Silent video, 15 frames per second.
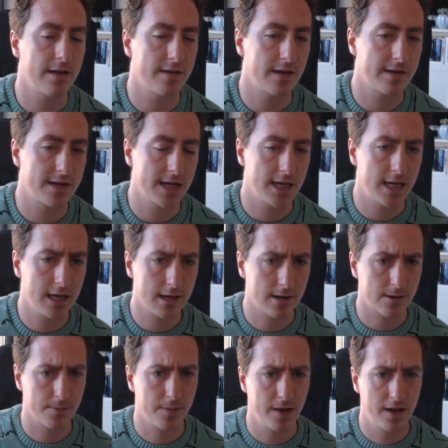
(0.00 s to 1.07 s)
and they take
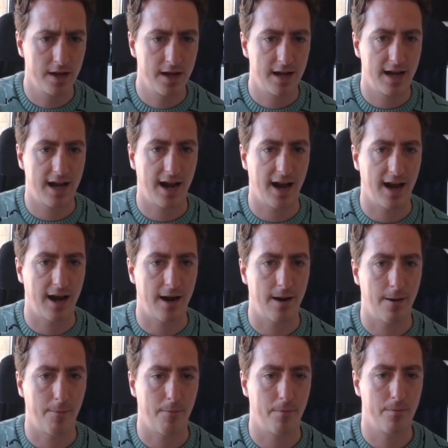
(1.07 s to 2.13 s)
here,
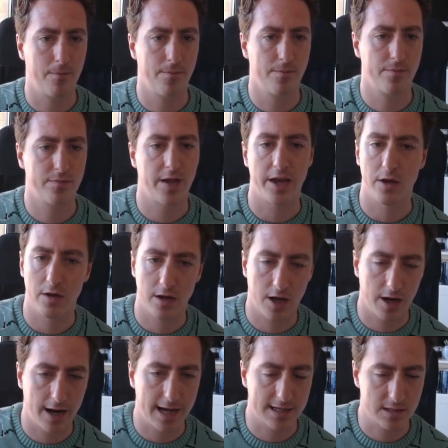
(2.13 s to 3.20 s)
that you can
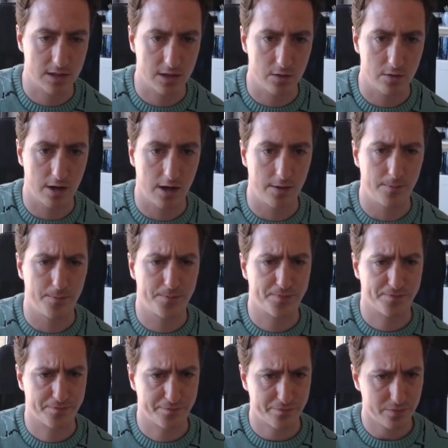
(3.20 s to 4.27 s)
kind of execute on.
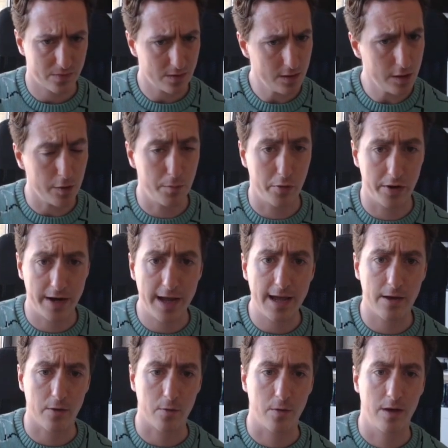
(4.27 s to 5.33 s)
But
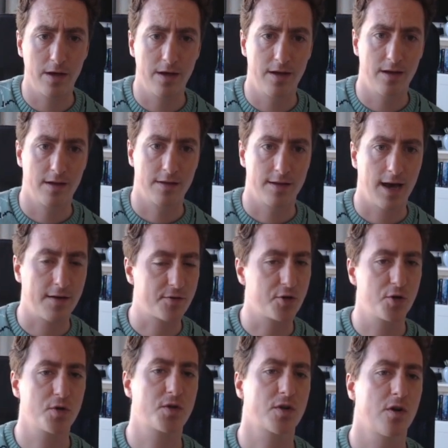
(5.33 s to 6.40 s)
now, after
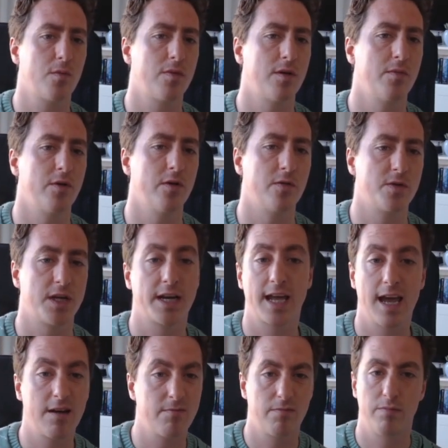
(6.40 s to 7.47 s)
just a couple of moves, and
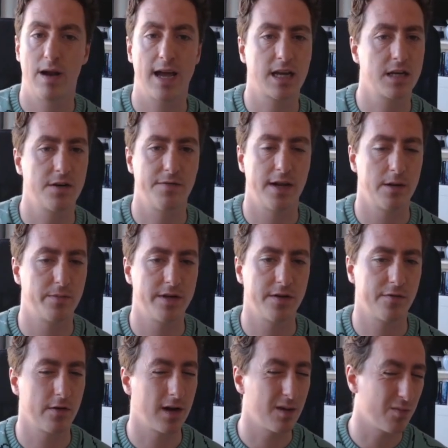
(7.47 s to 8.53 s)
again, black can develop
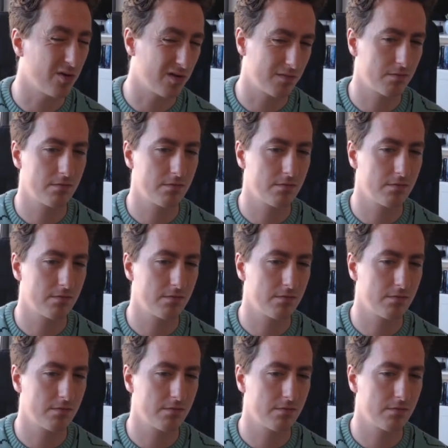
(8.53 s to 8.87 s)
differently, but